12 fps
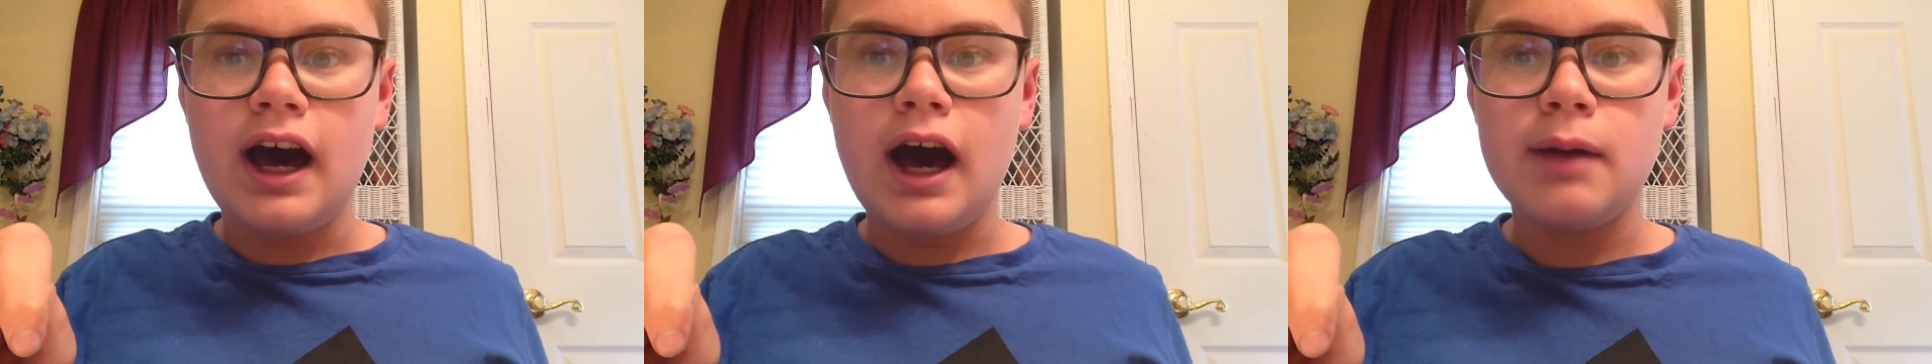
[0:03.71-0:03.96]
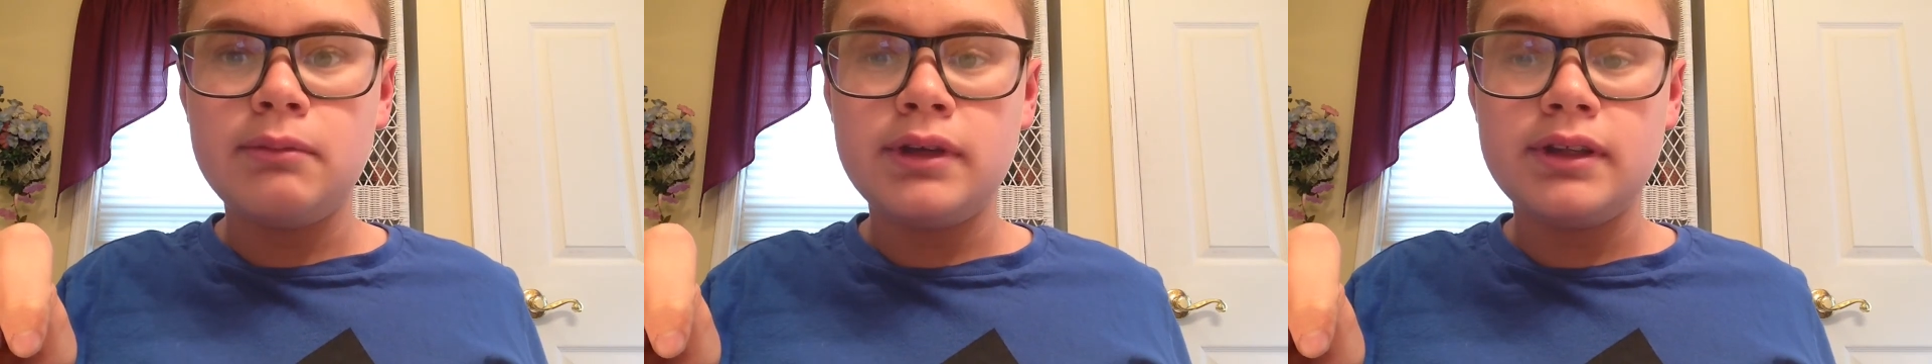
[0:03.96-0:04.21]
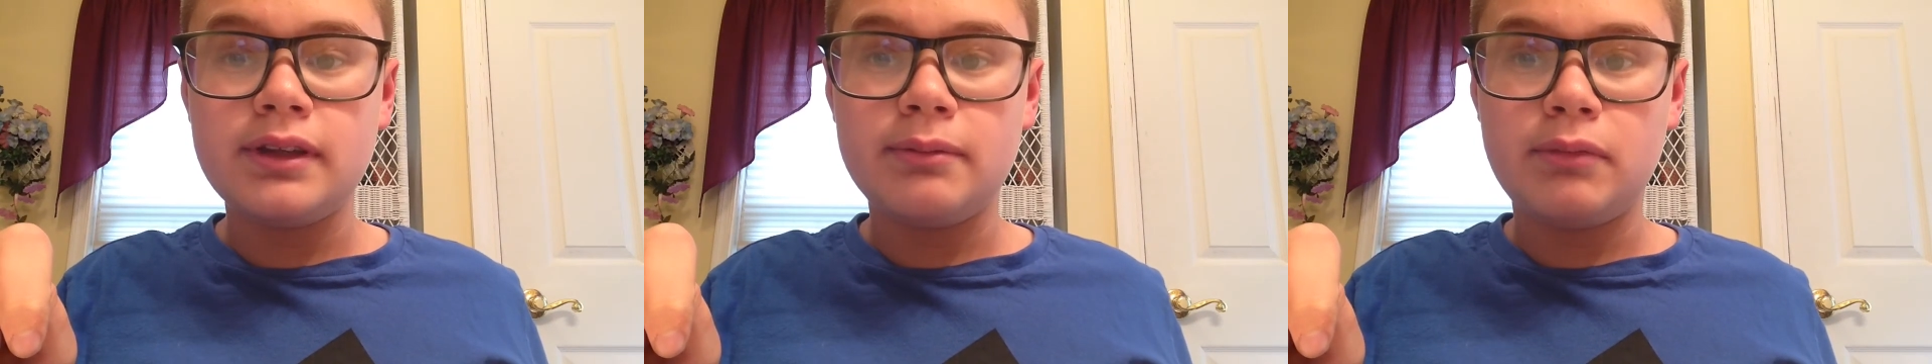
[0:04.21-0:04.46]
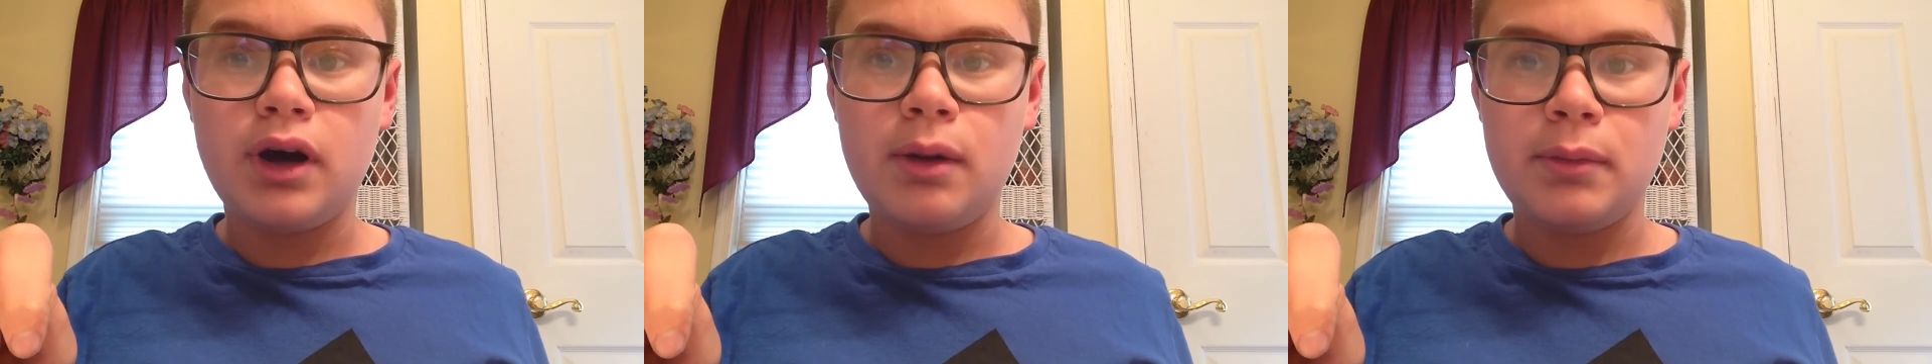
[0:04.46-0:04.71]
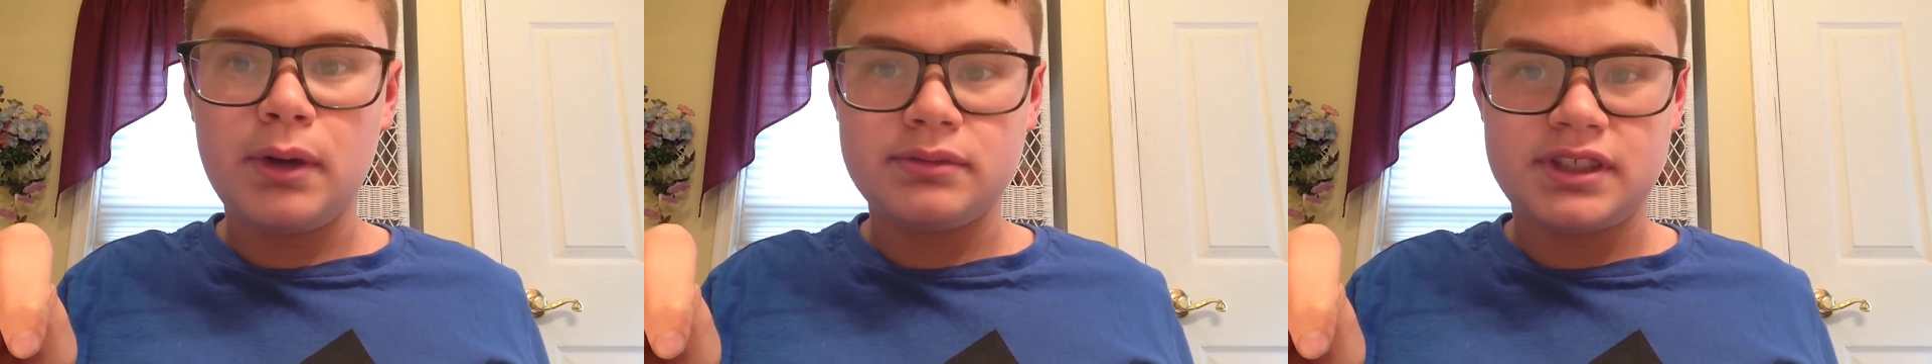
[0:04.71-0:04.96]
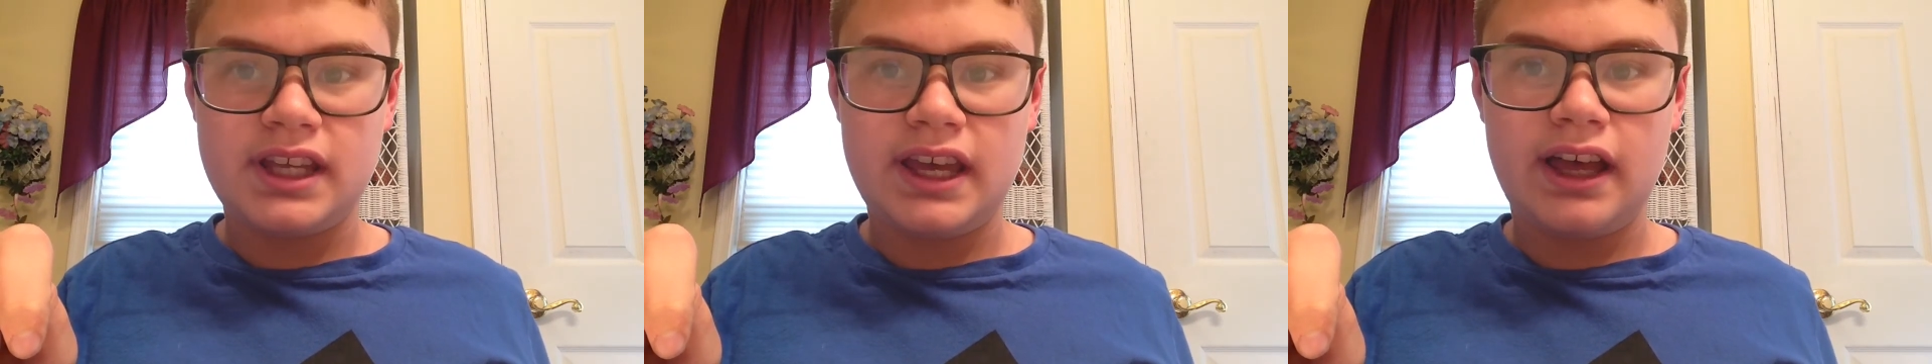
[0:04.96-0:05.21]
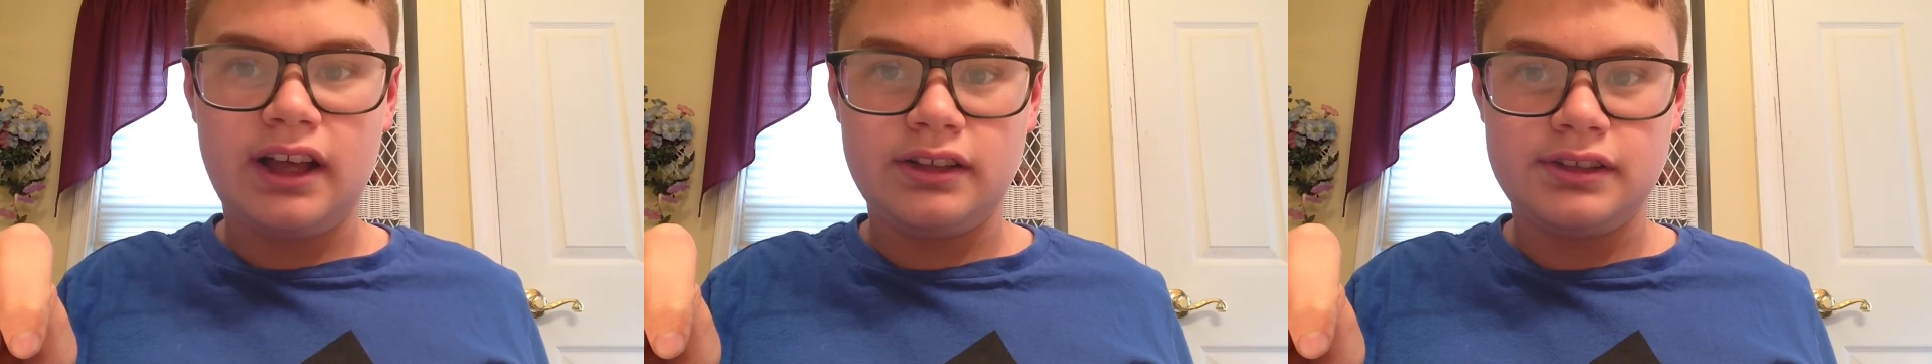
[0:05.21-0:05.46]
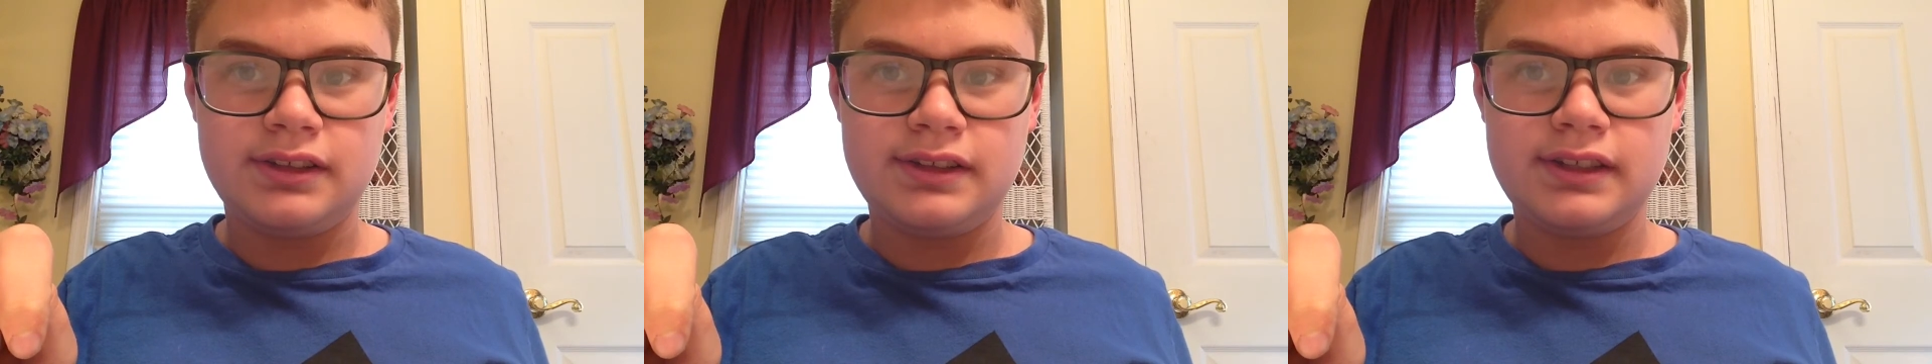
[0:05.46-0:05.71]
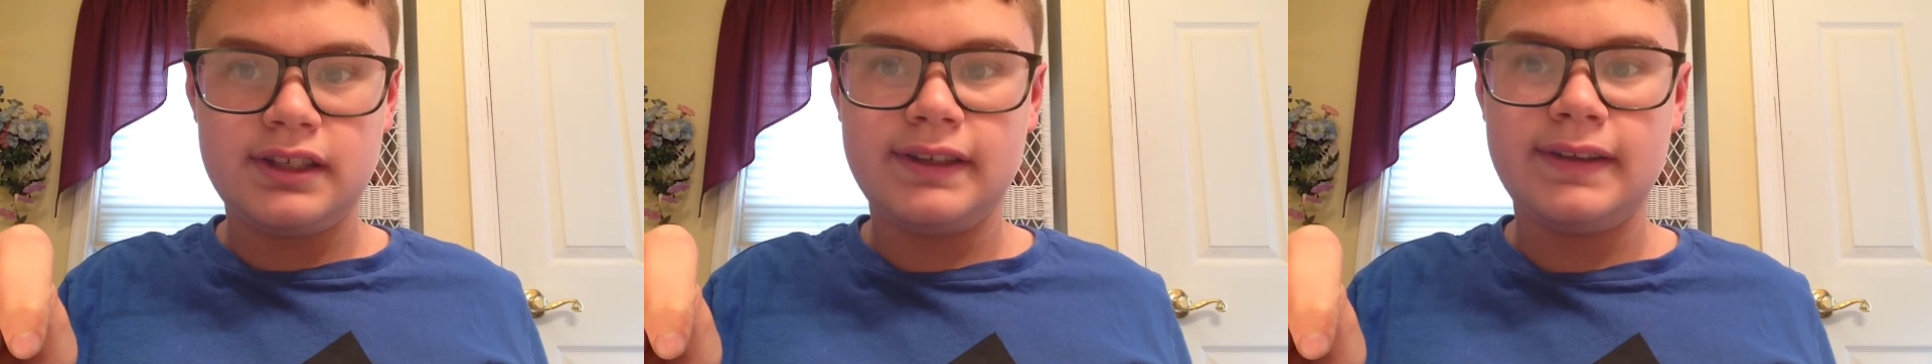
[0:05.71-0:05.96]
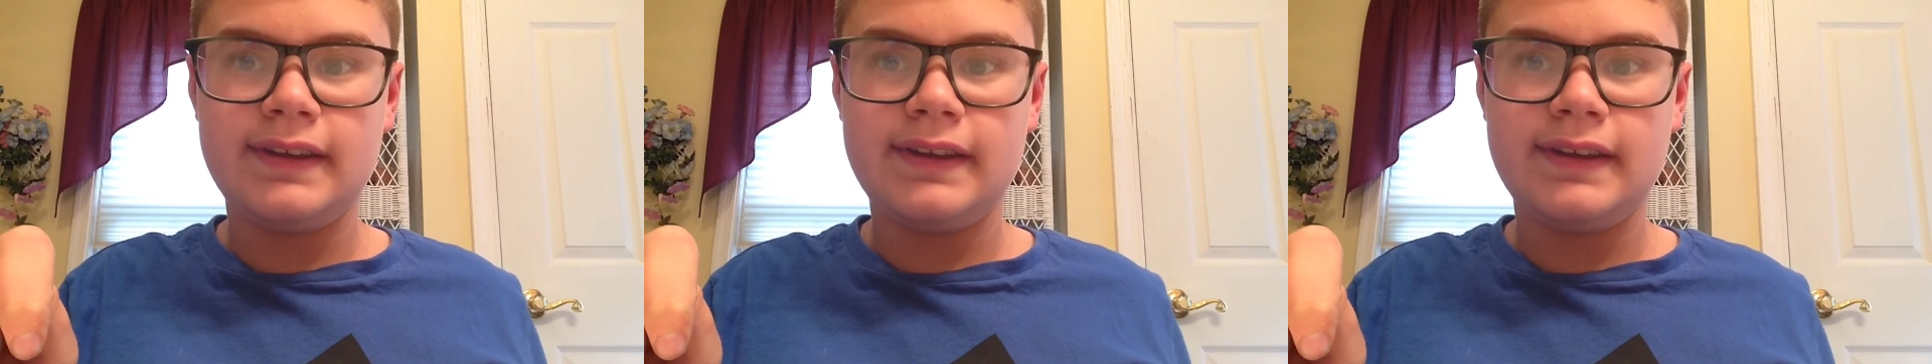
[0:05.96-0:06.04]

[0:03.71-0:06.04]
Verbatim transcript: I'm in a mom's house